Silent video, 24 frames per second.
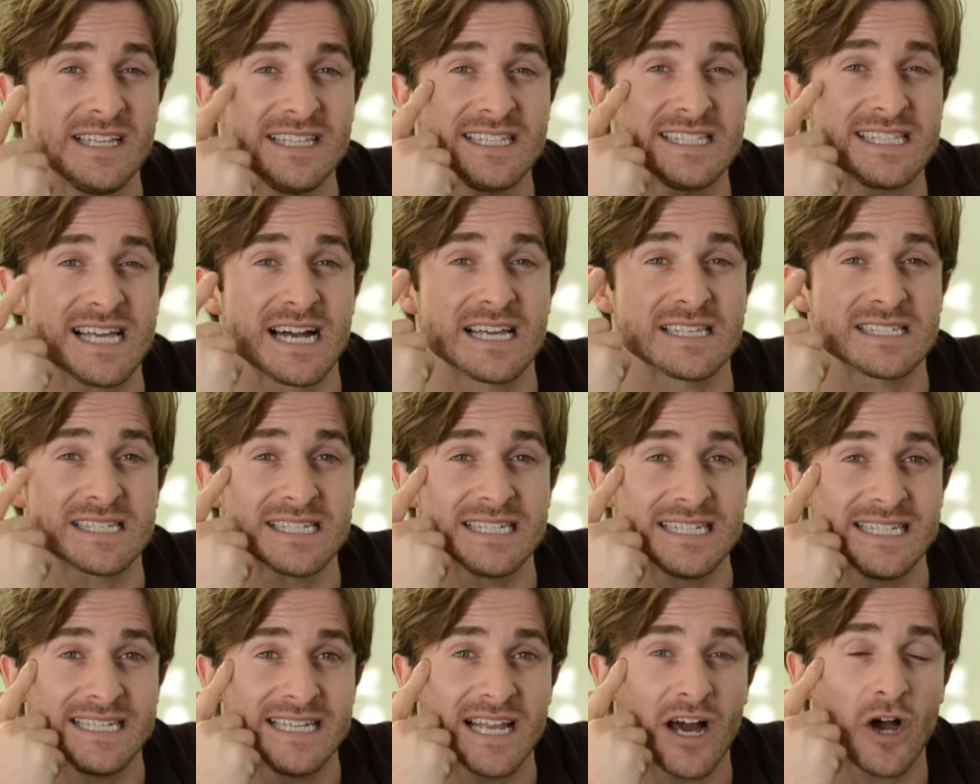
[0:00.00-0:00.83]

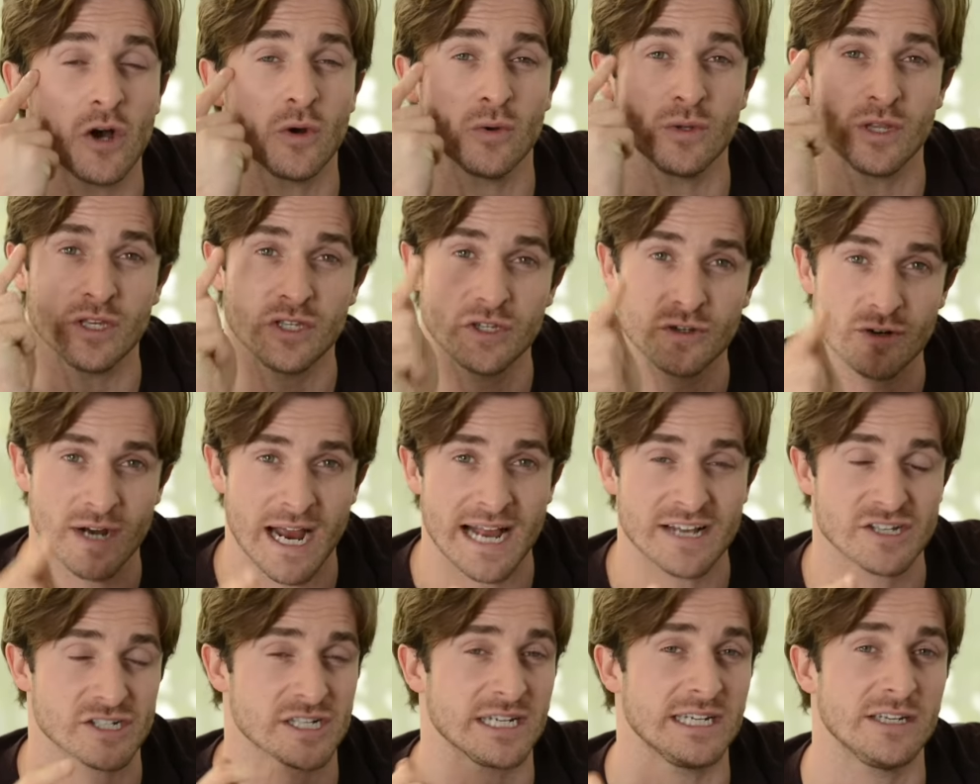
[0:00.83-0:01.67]
doesn't know that you're
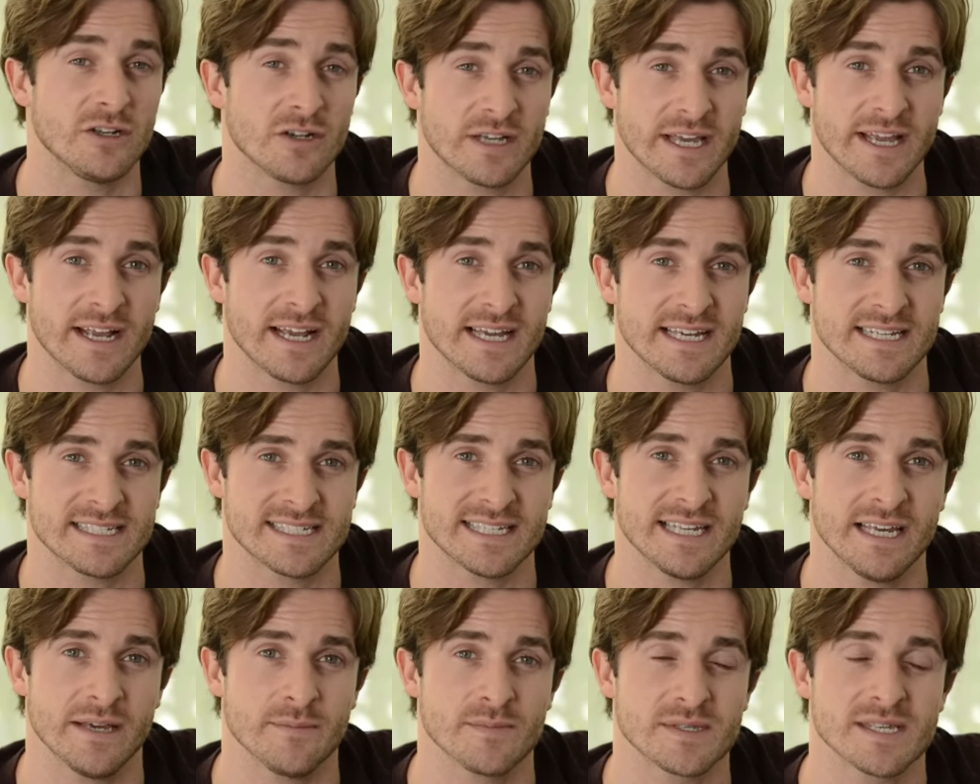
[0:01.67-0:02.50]
actually looking at his
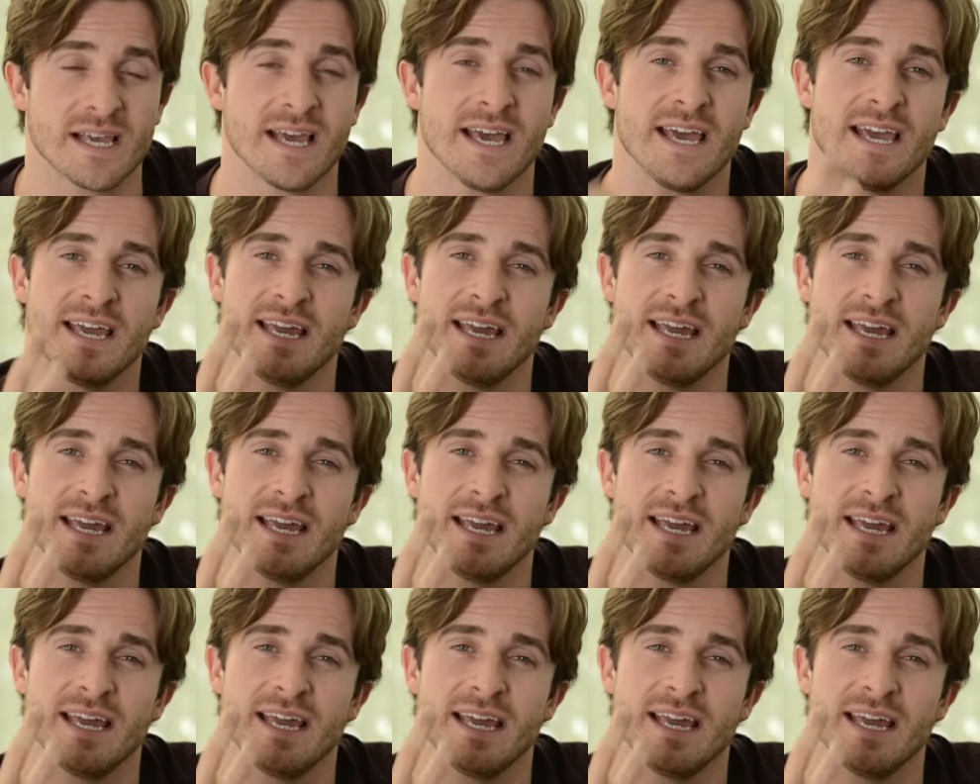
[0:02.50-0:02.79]
lips.